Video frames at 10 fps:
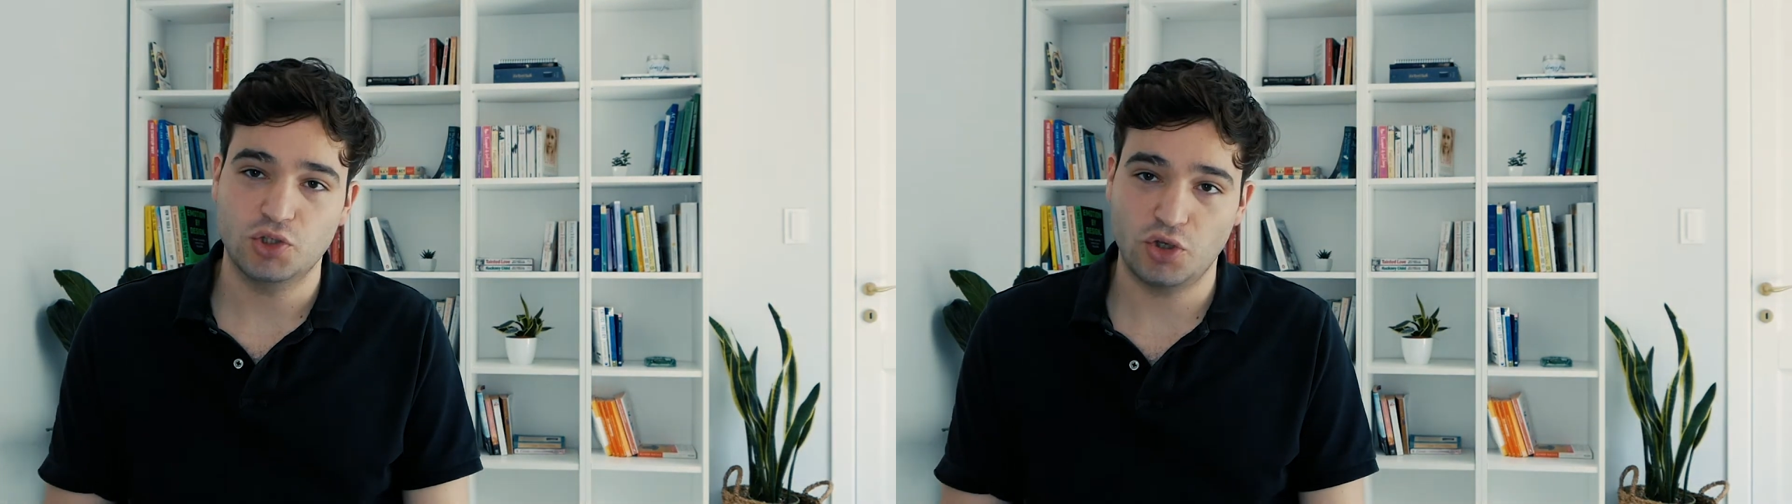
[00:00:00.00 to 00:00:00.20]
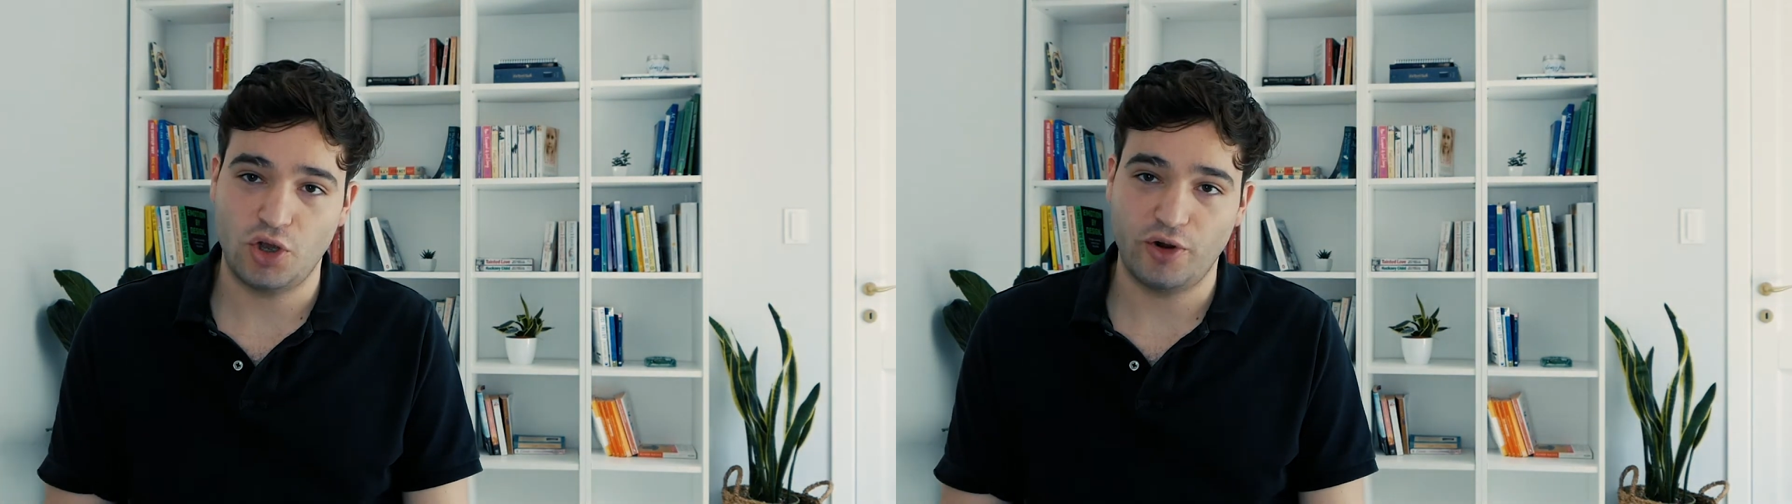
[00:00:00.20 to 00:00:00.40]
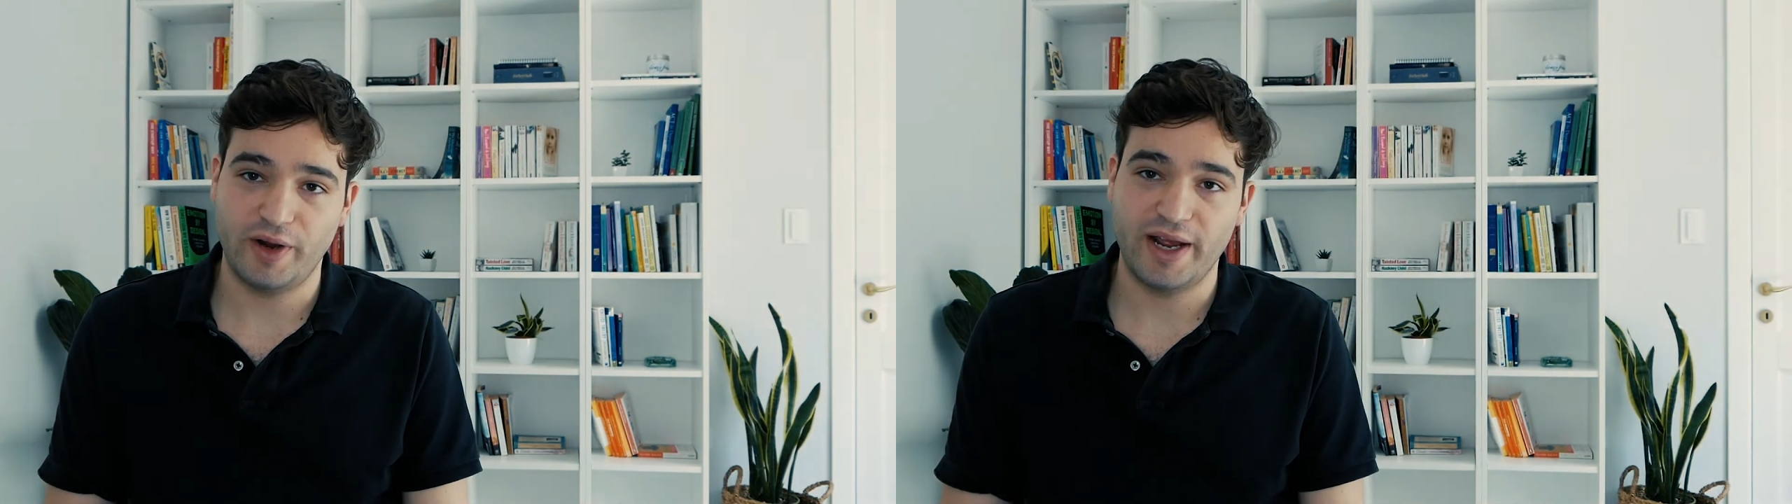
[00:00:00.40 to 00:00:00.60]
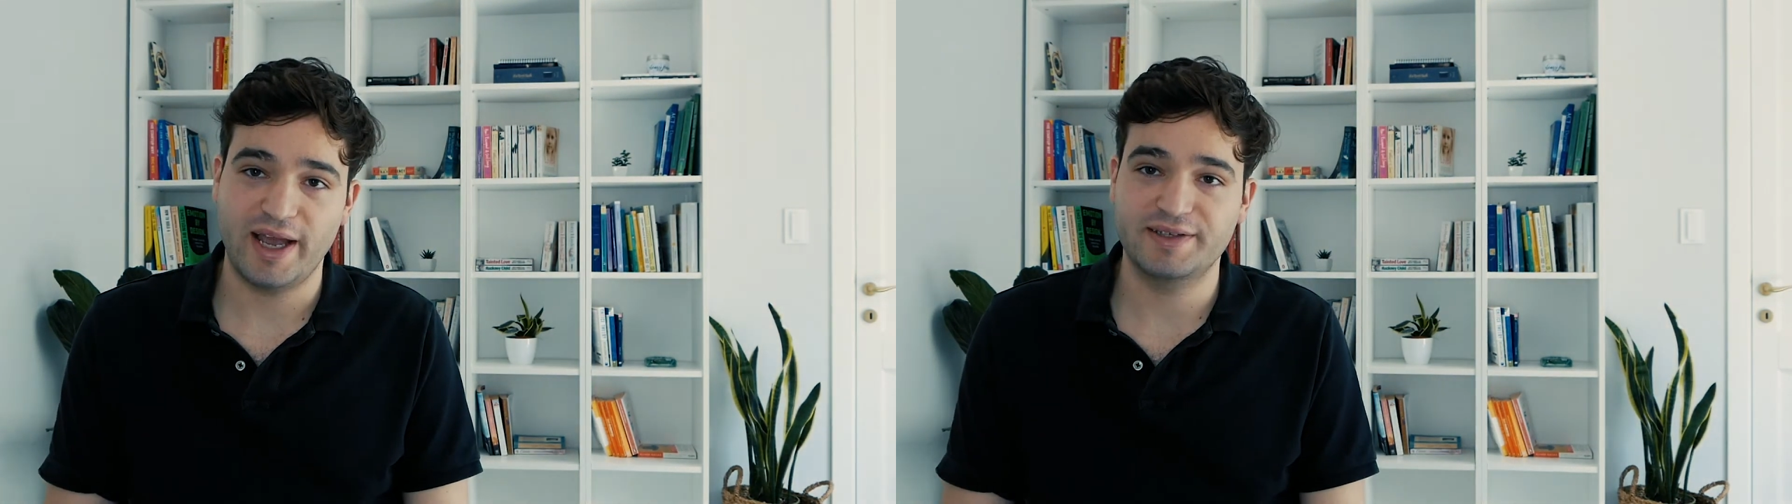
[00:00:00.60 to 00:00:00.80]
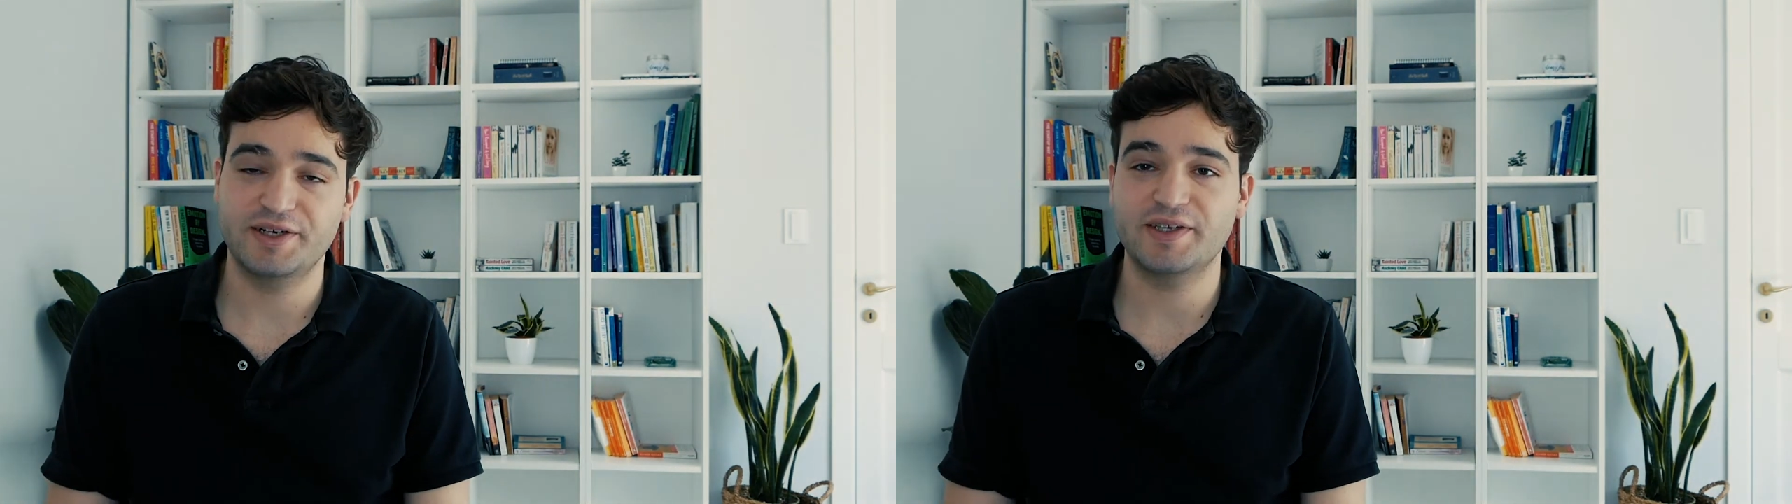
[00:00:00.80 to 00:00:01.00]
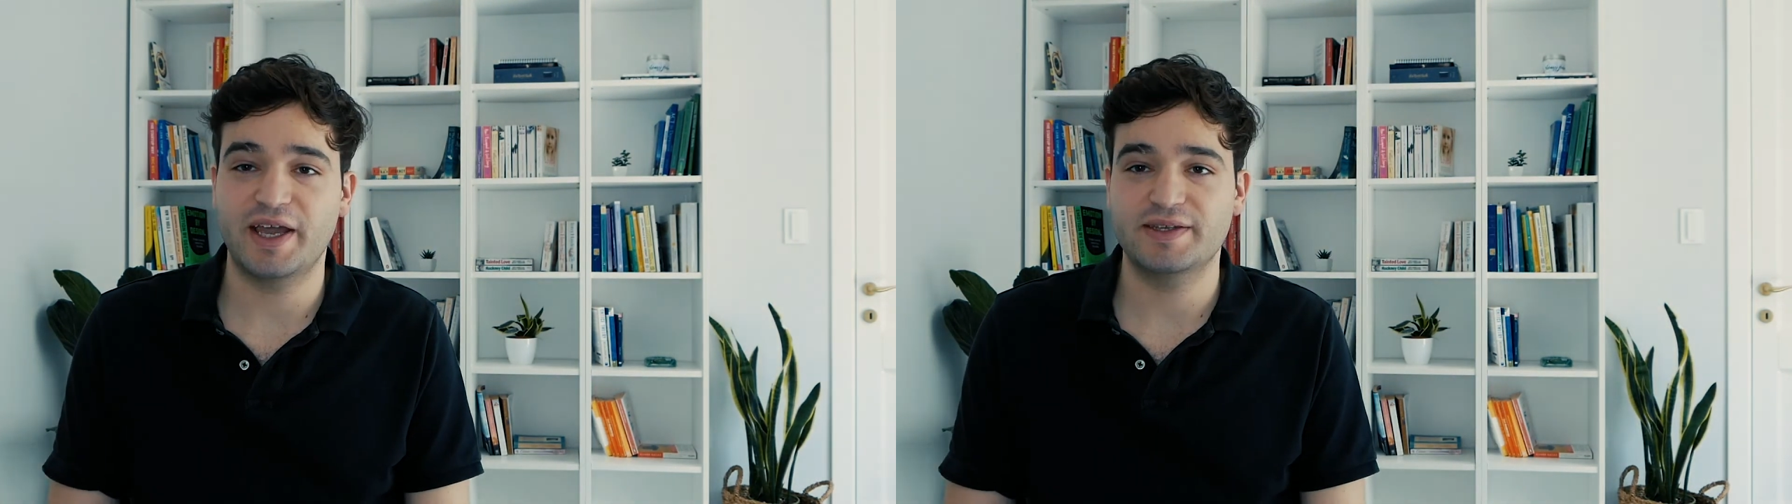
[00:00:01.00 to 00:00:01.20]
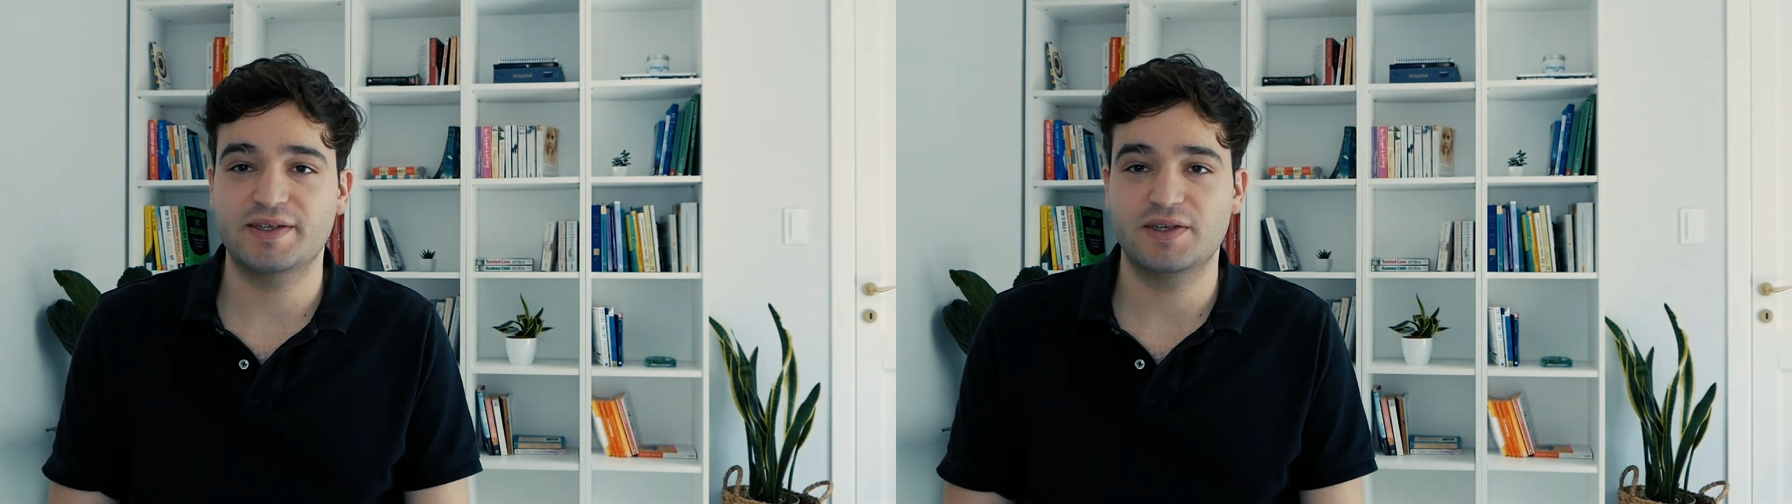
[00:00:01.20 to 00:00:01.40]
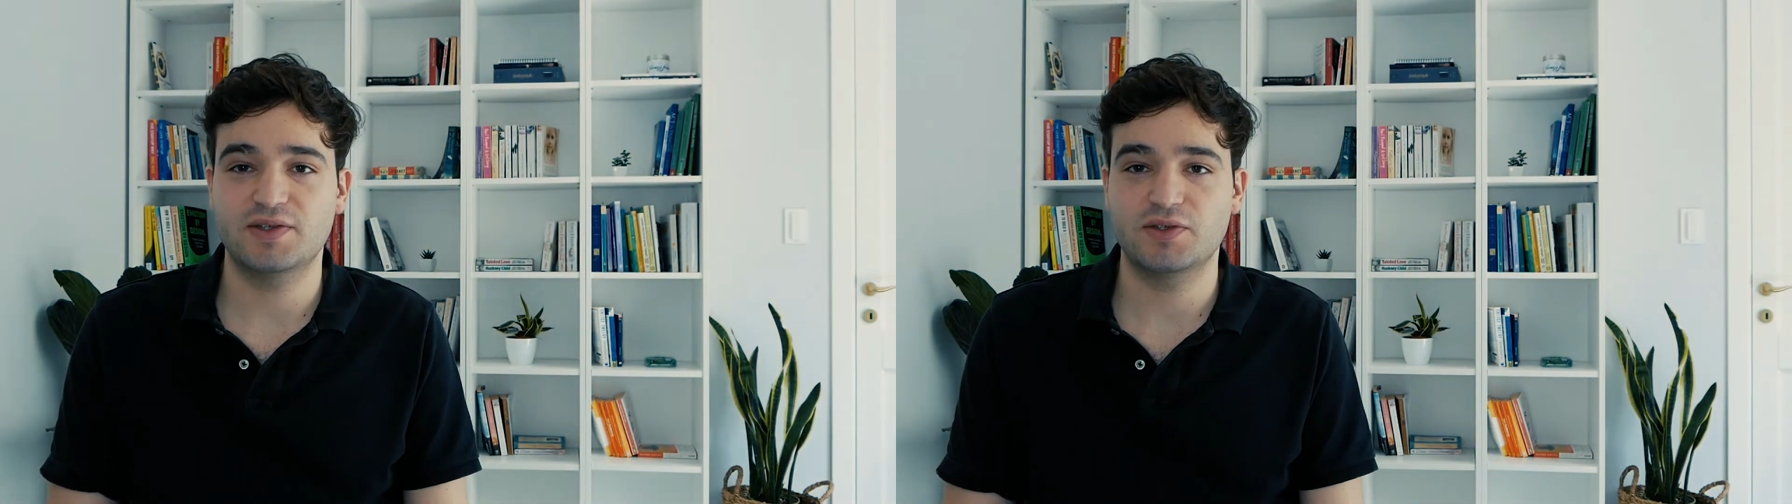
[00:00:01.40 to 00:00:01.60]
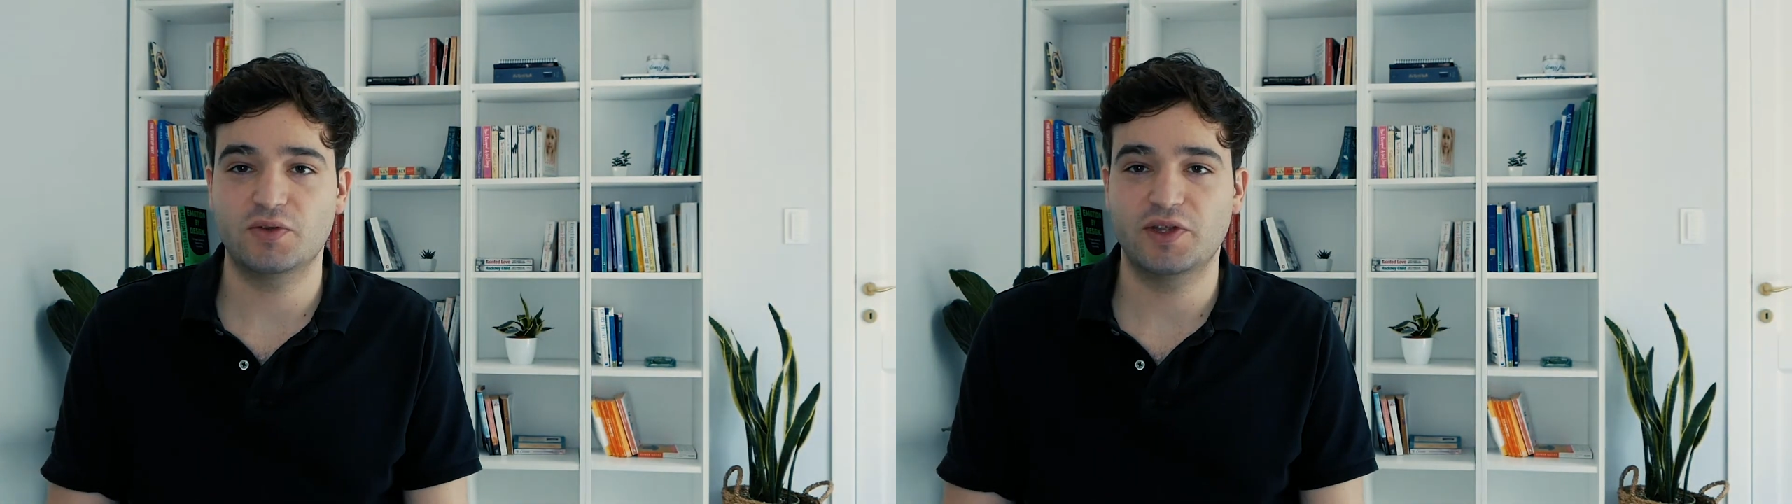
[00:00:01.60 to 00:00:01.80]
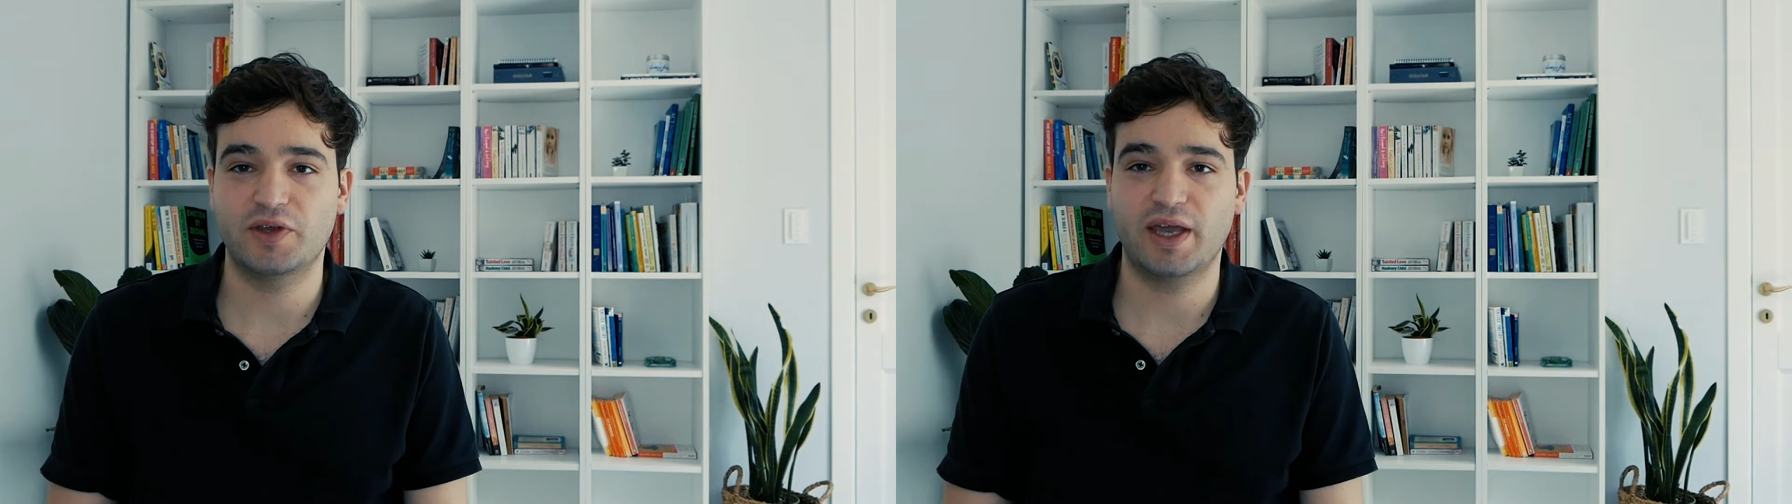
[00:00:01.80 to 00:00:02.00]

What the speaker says: to your exercises so that you